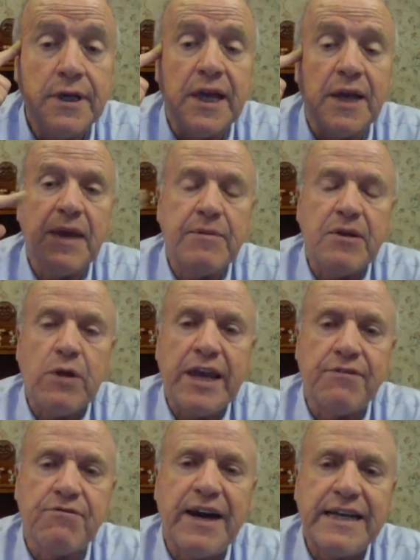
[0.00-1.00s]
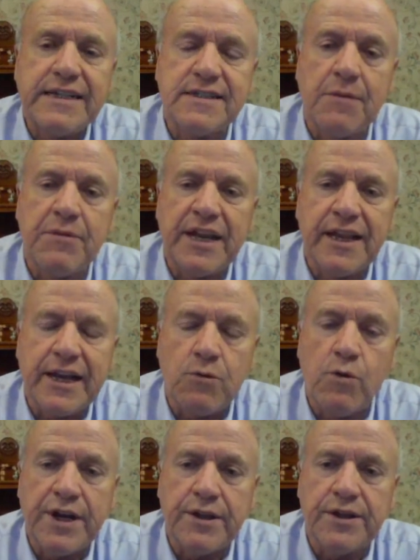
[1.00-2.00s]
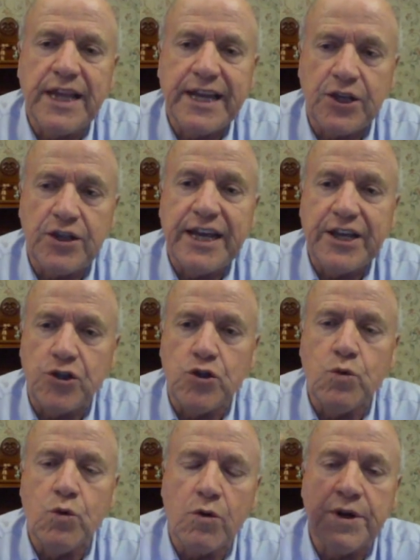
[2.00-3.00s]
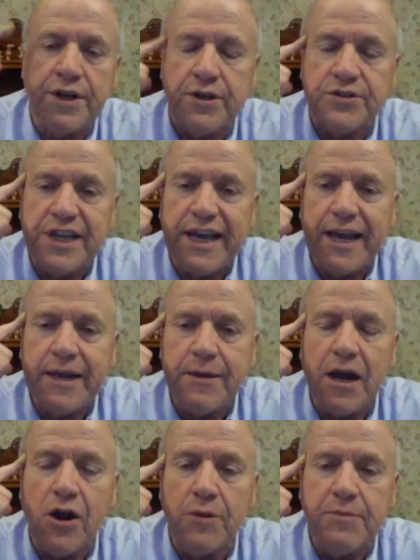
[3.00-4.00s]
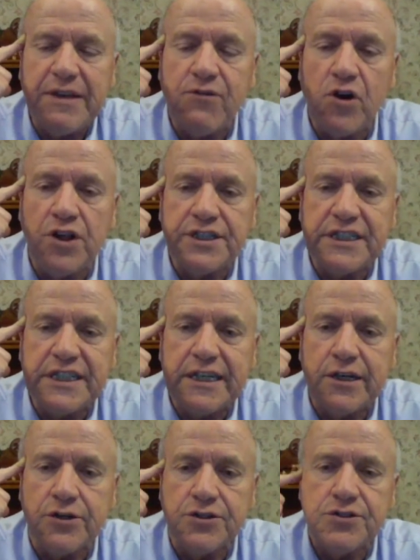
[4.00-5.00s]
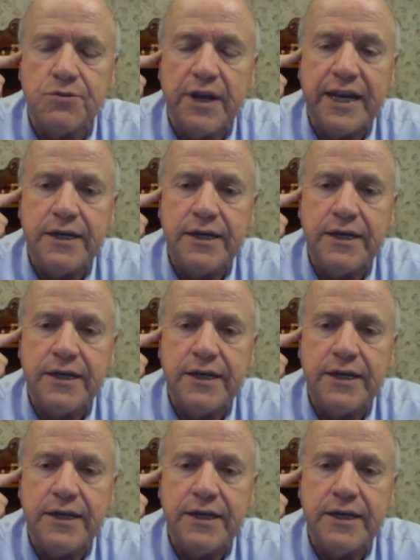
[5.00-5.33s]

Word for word: and maybe invite somebody like one like like you were one of those AARP volunteers right